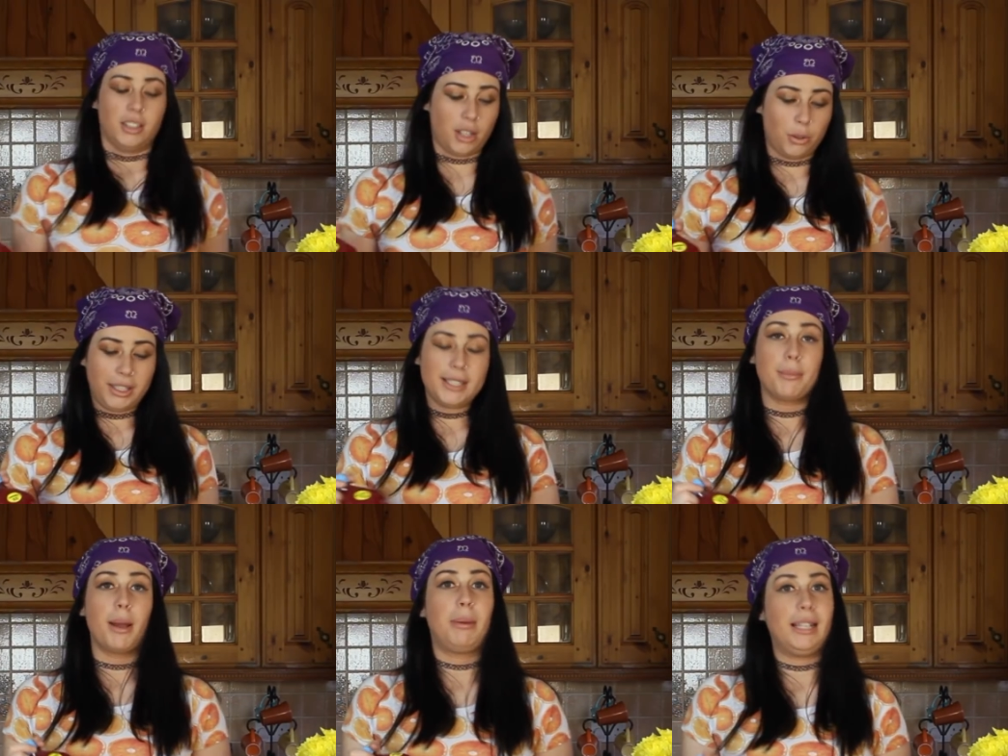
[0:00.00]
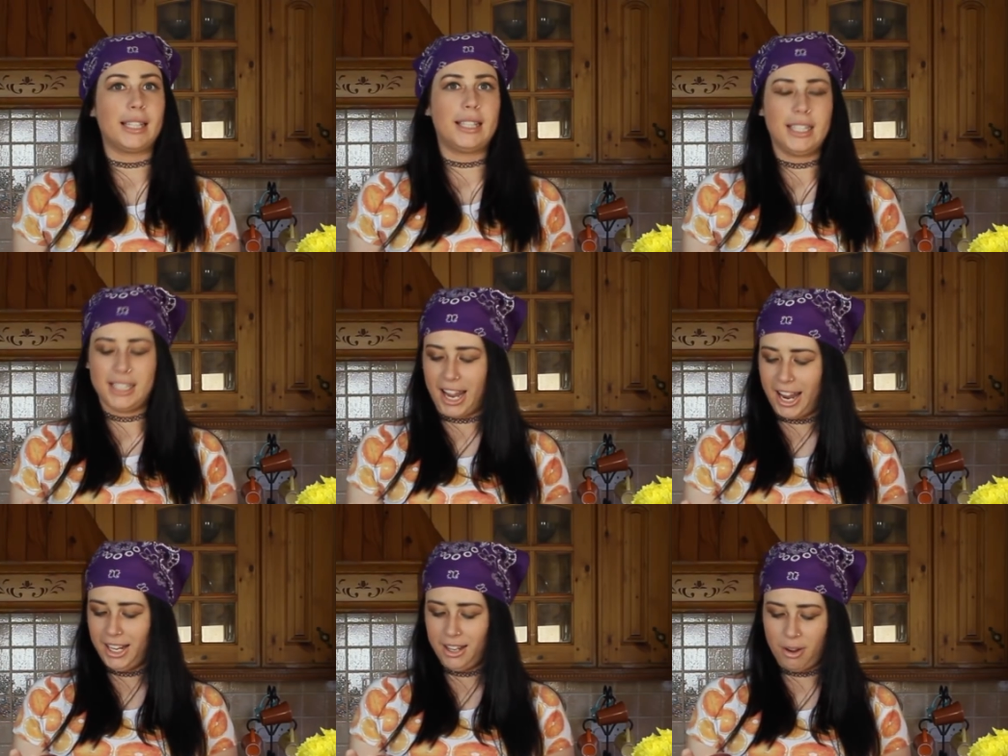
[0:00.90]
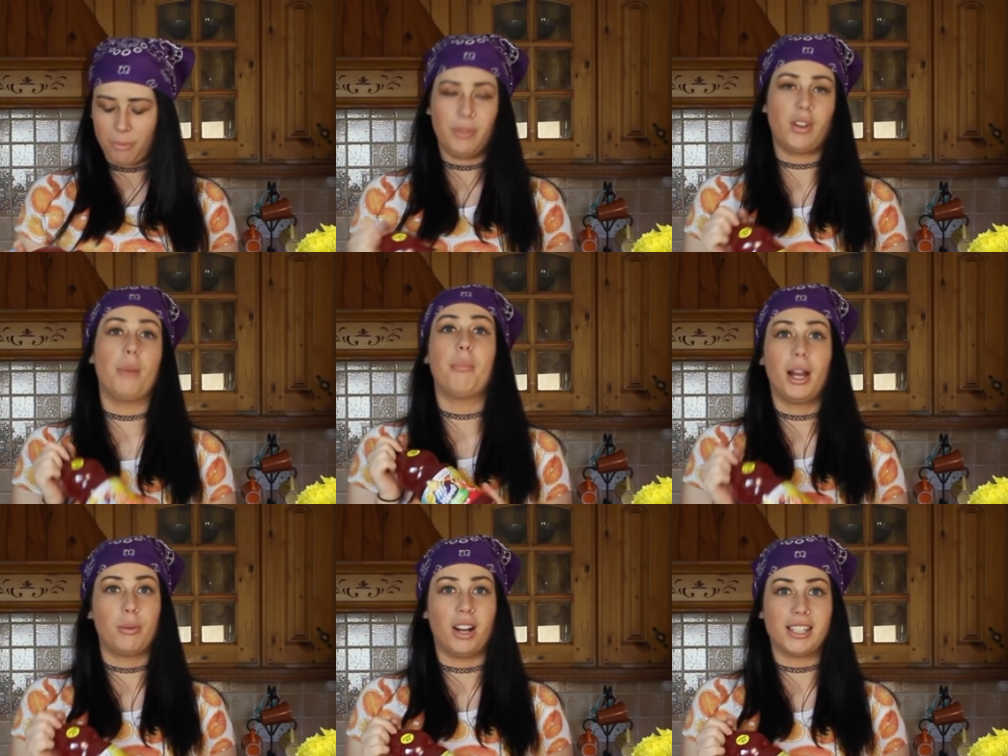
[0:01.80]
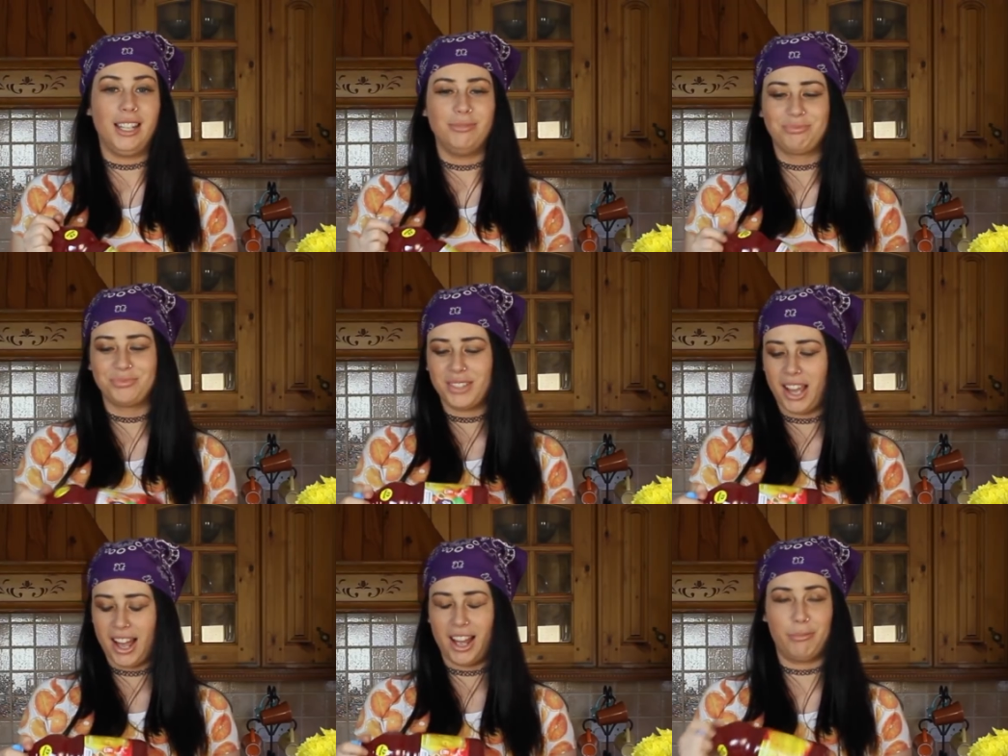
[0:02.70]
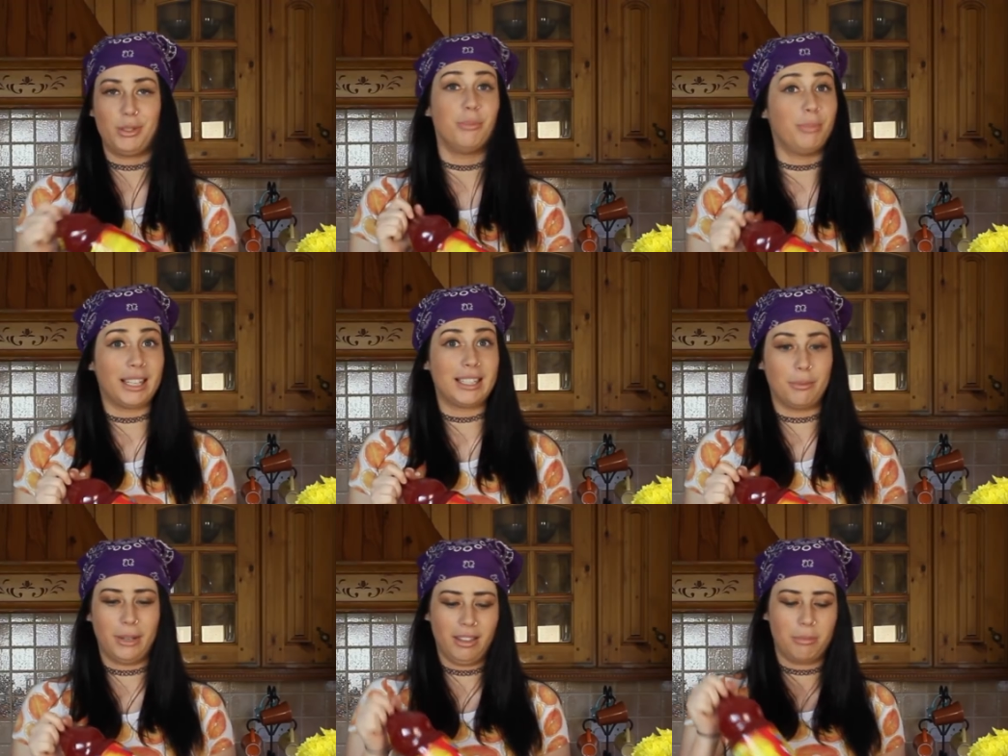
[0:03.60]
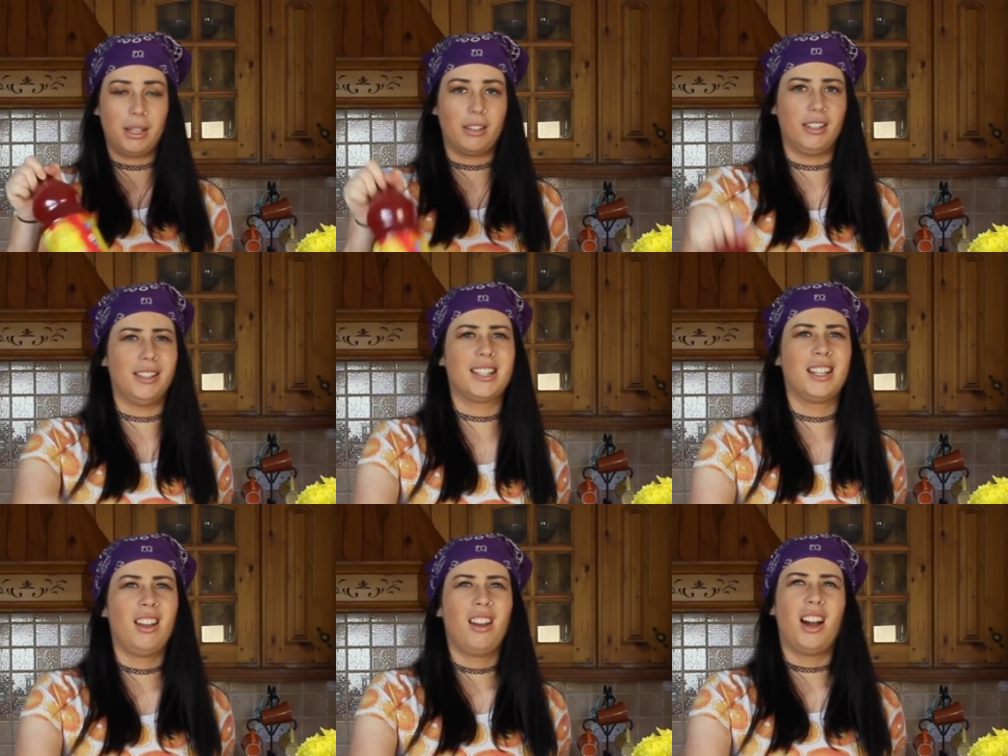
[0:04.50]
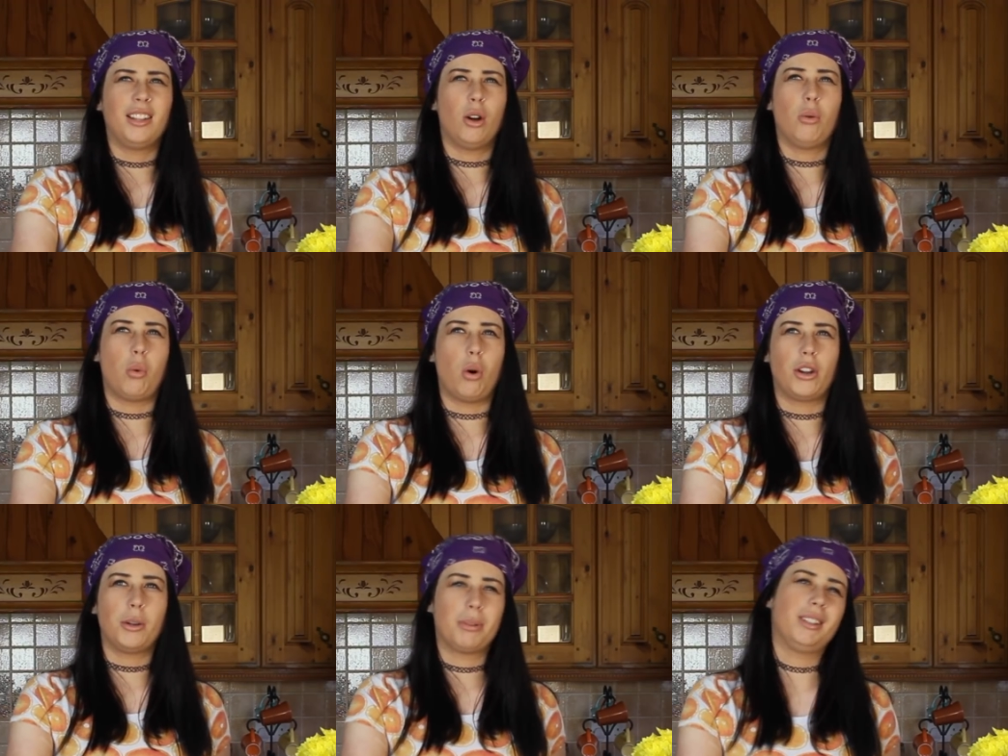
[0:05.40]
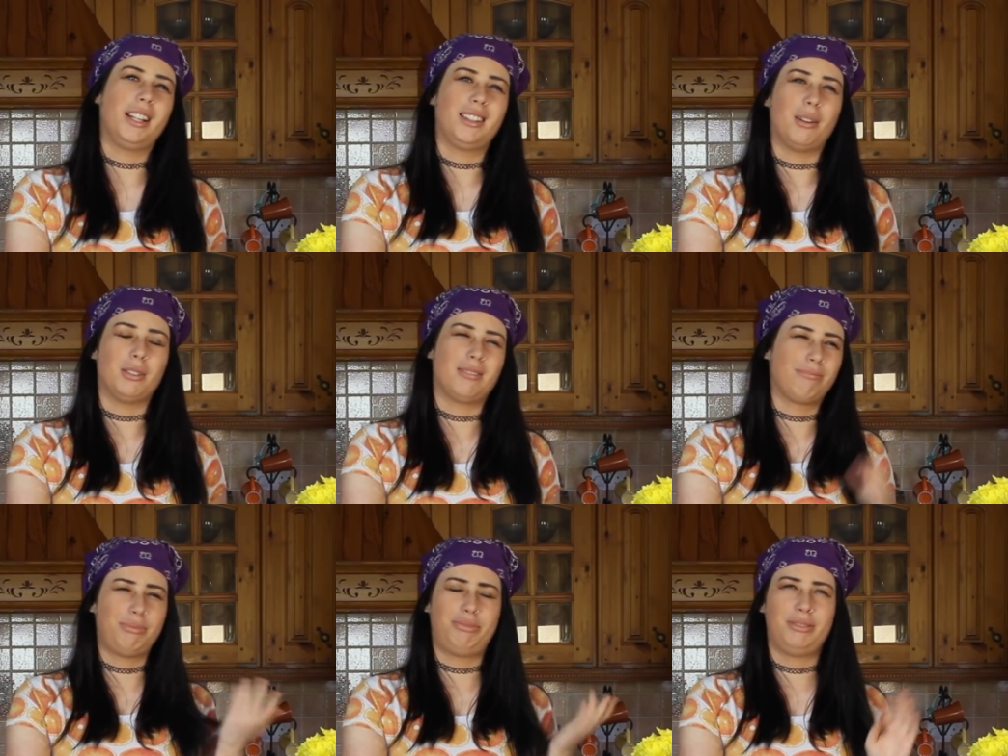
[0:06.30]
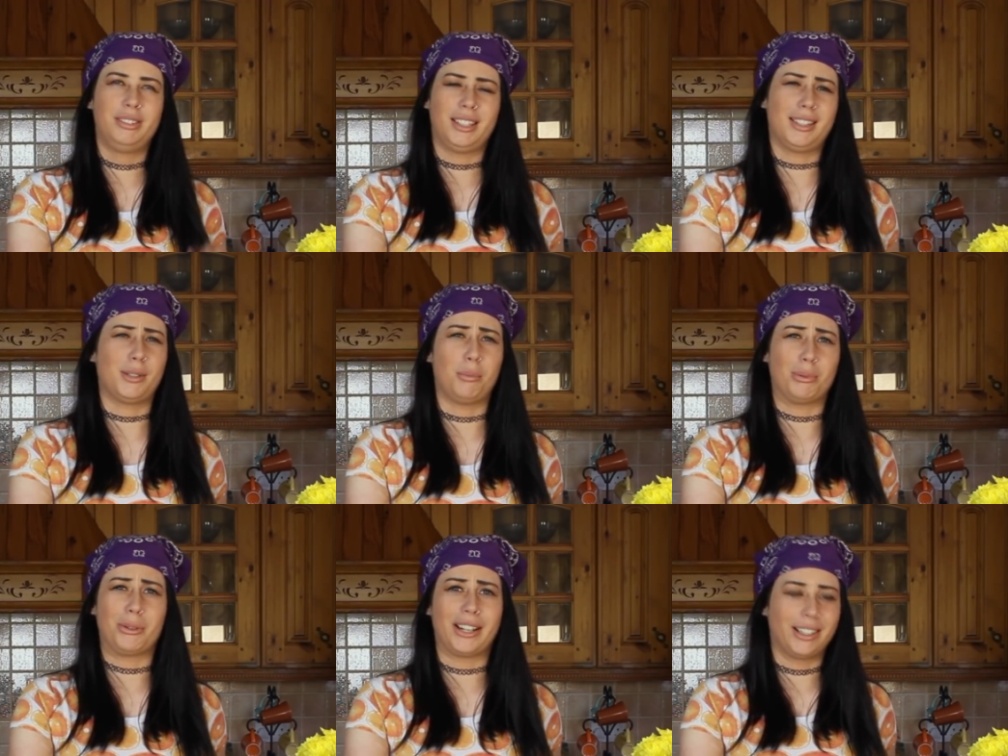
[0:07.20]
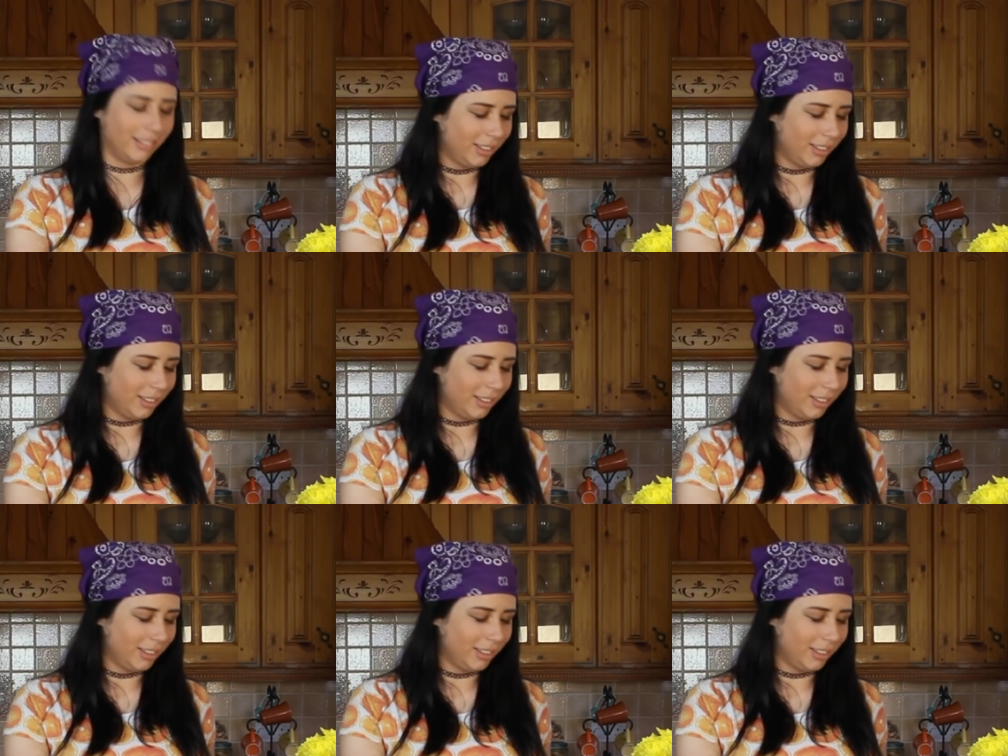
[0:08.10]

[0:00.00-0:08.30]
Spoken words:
So these are my pieces today. We've got my wadi to mix it with because I thought water, but like that's so boring.